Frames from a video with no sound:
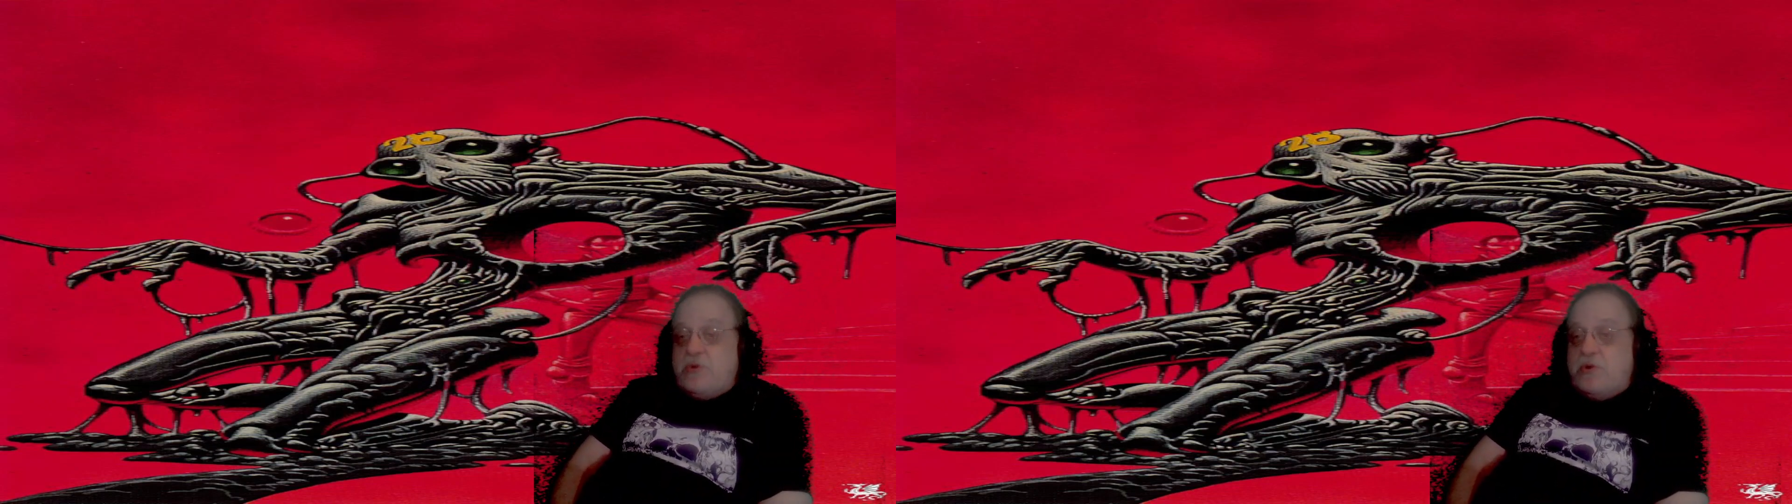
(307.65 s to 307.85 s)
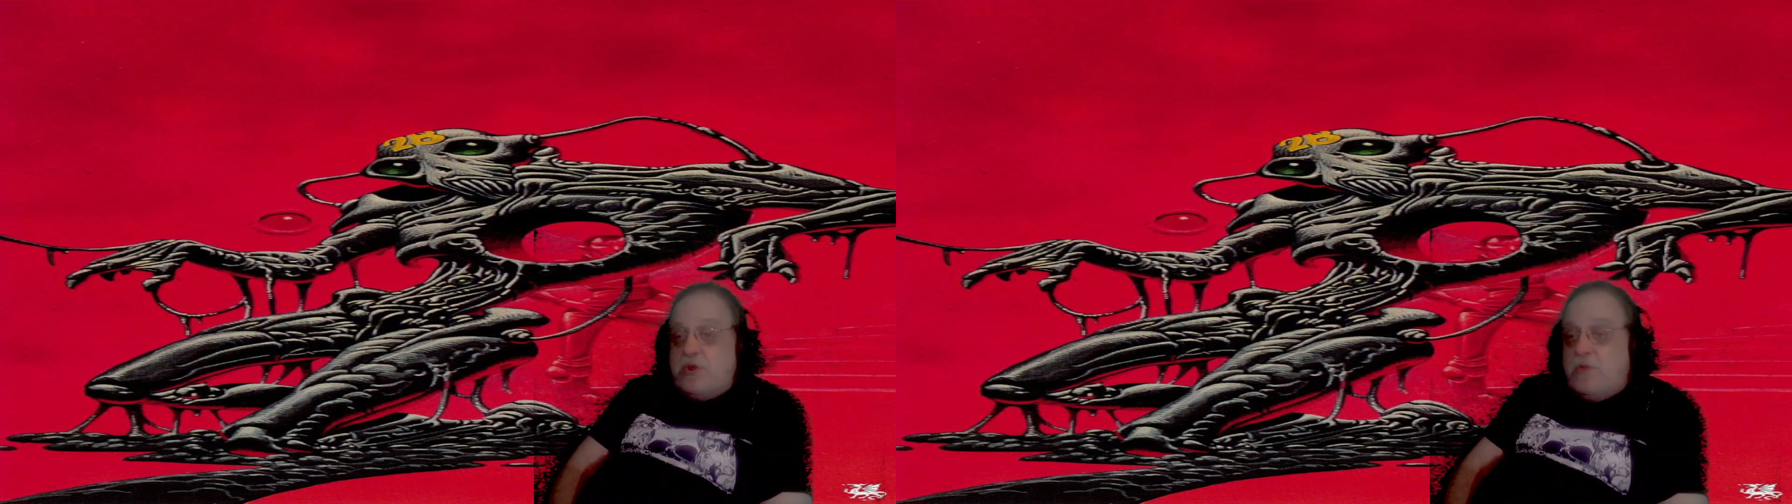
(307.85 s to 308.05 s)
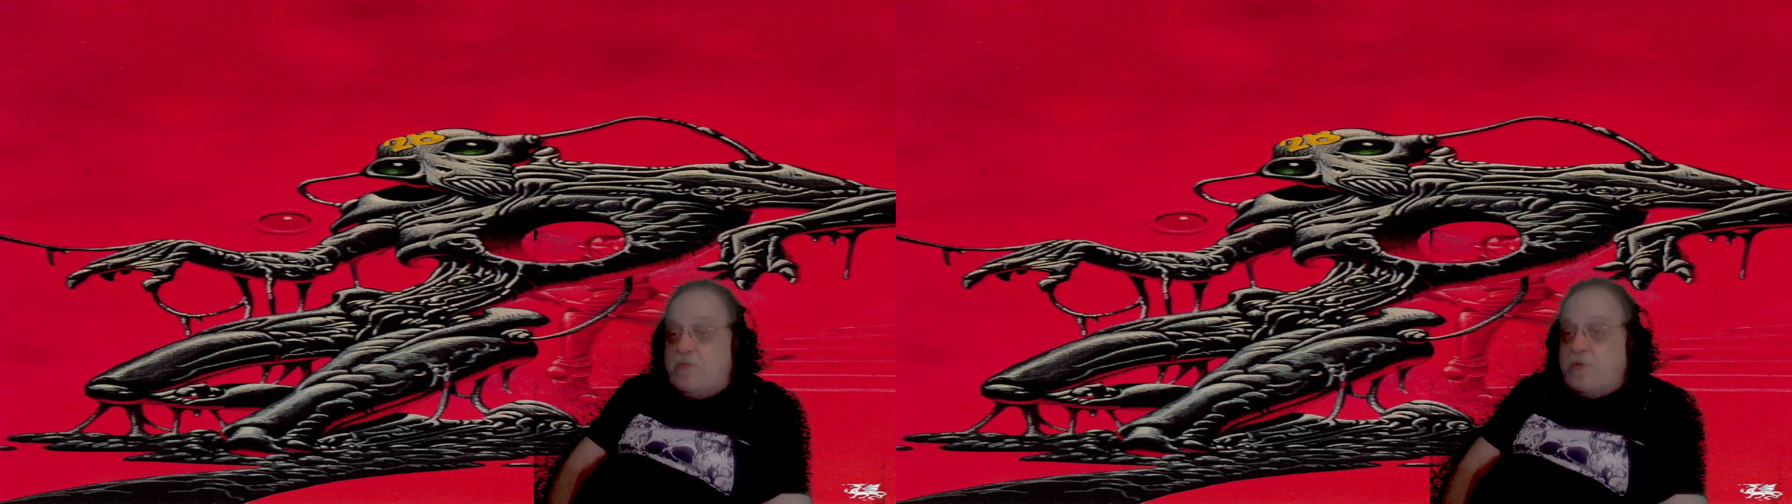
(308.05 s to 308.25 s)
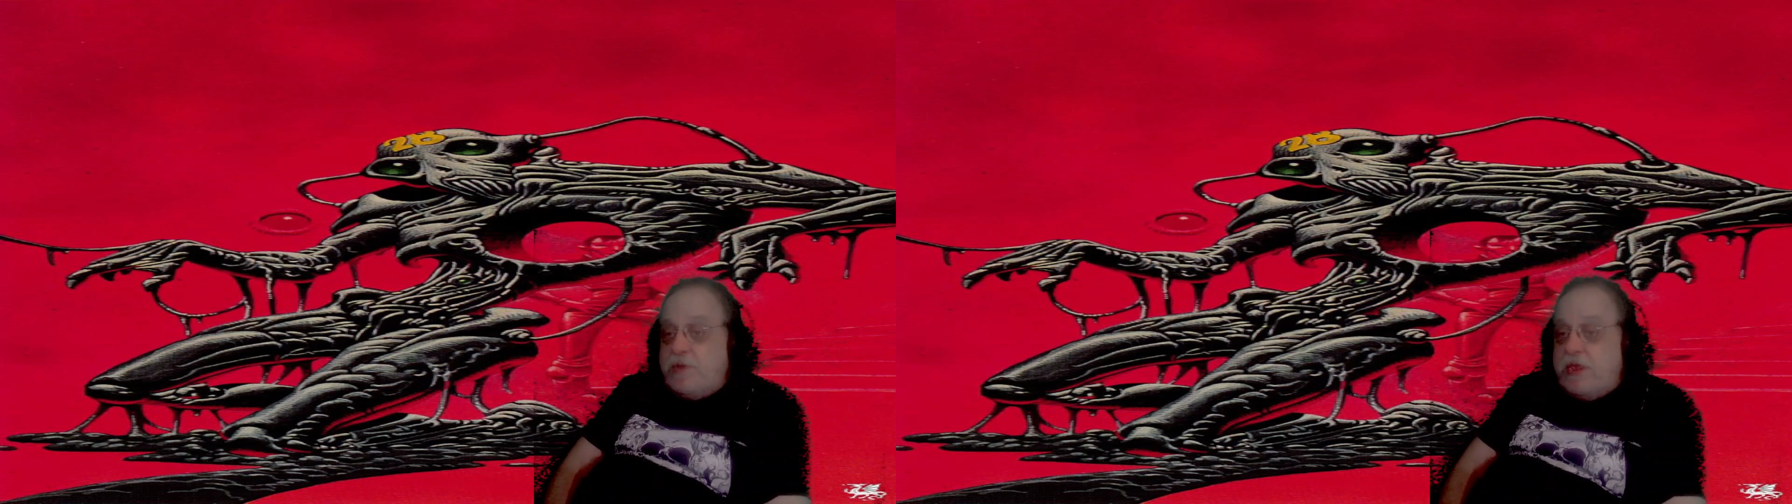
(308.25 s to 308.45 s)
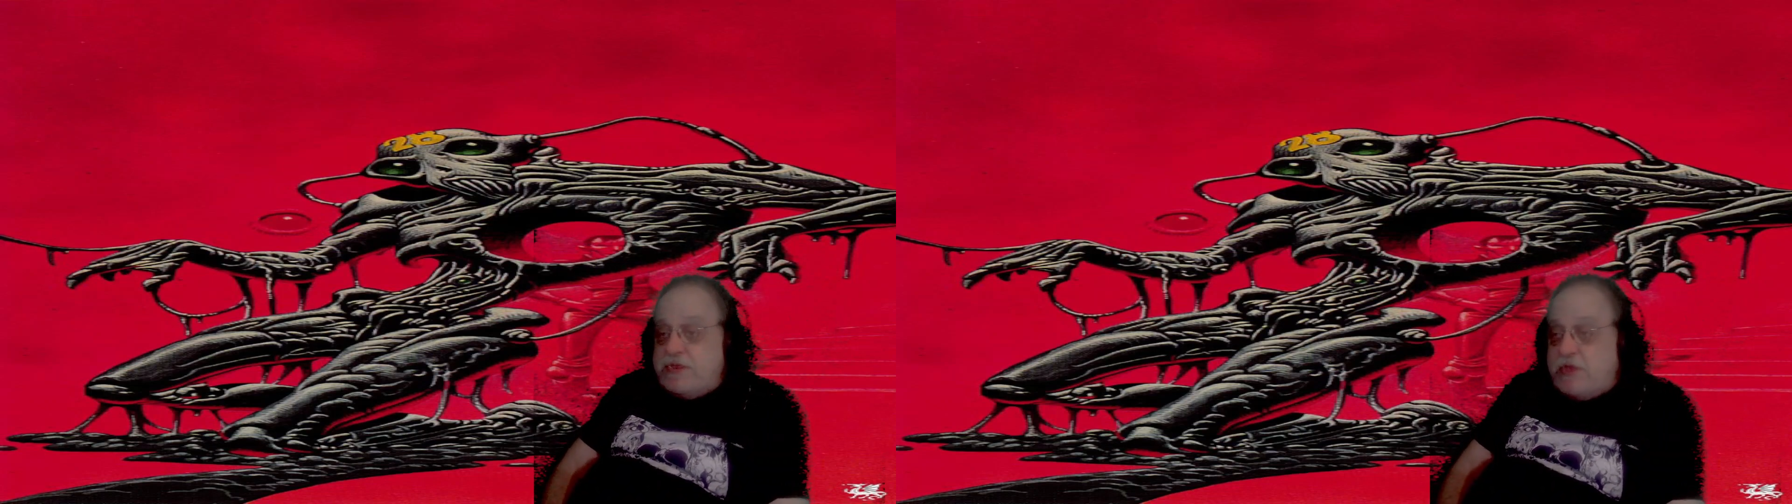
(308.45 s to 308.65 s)
rodeo for
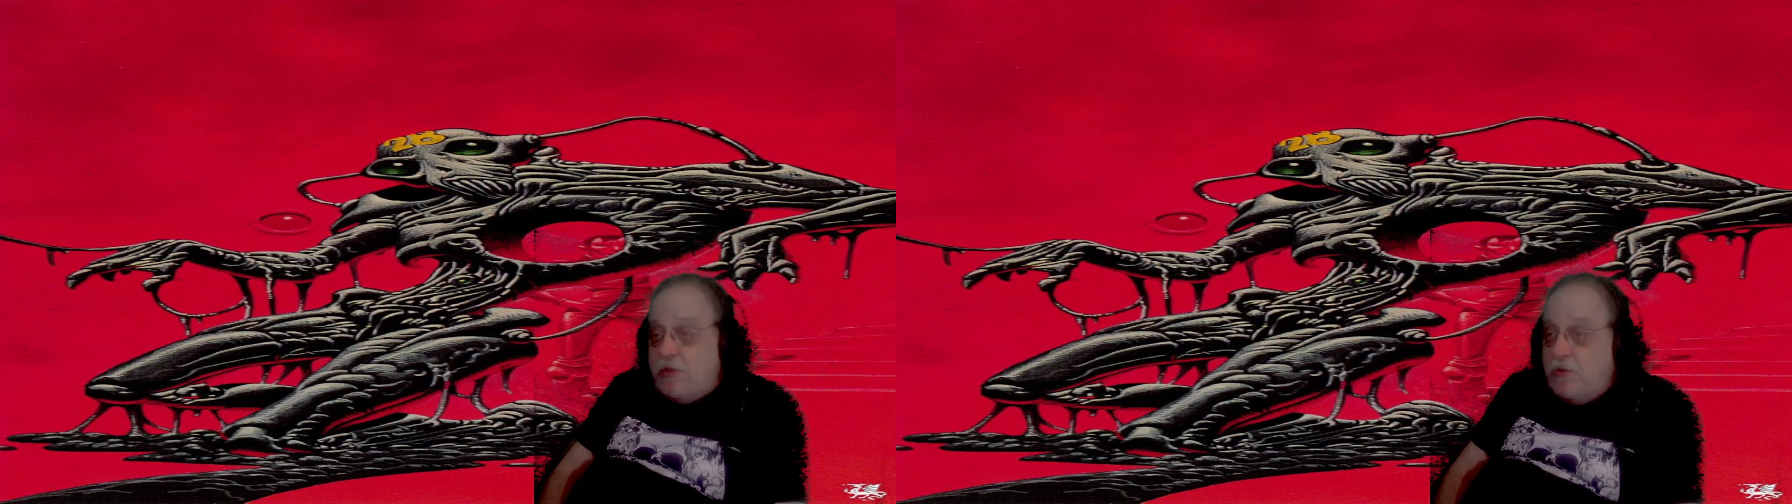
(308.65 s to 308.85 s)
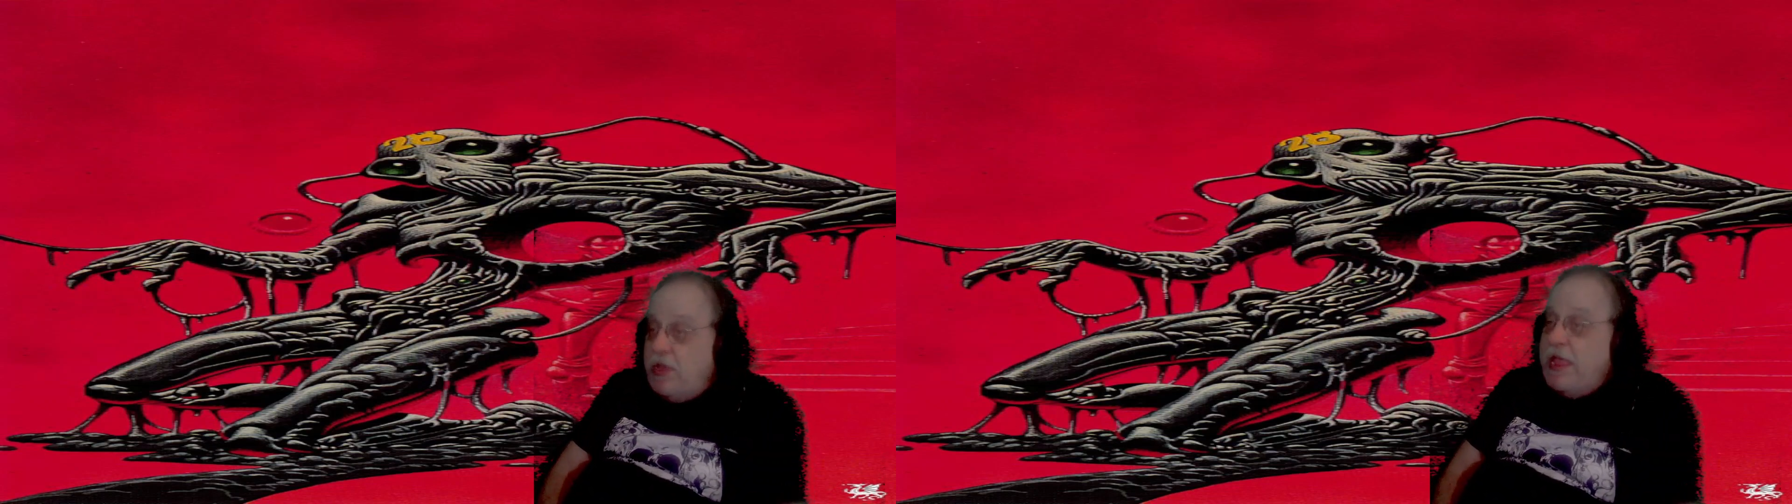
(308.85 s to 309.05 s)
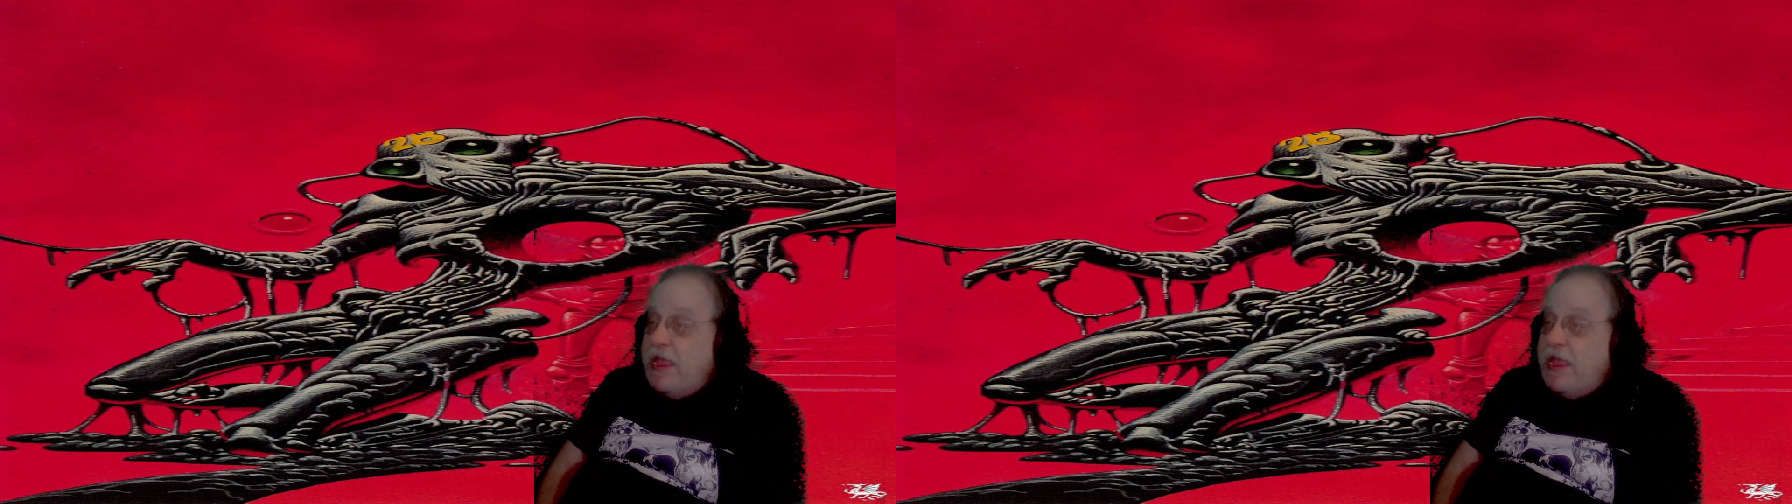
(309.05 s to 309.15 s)
me, so